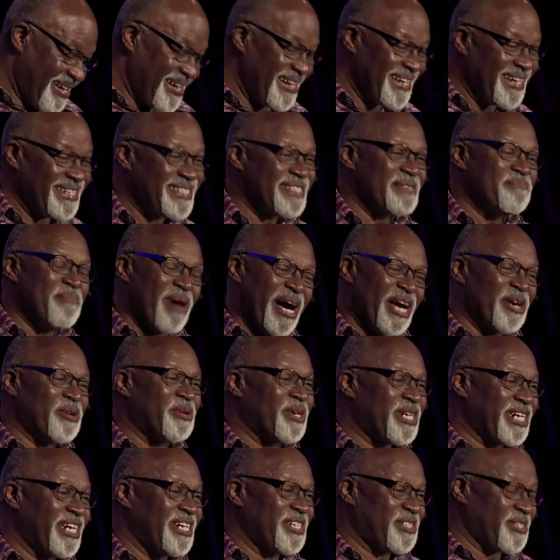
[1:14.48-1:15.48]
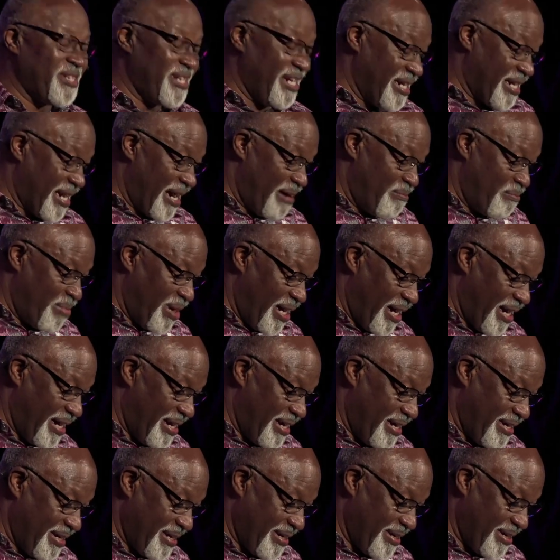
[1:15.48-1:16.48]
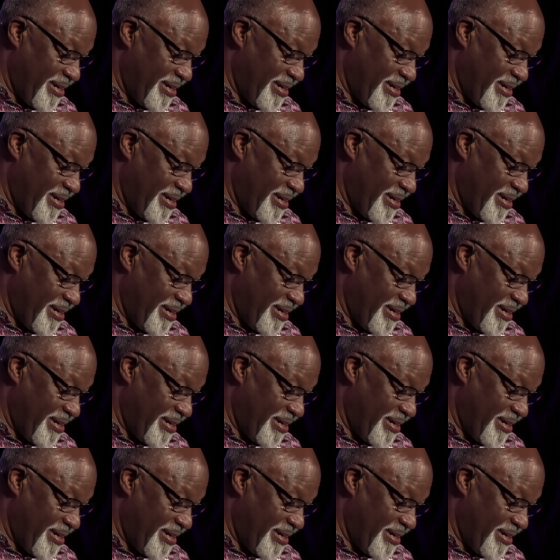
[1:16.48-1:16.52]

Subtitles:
It's my location in Kampala,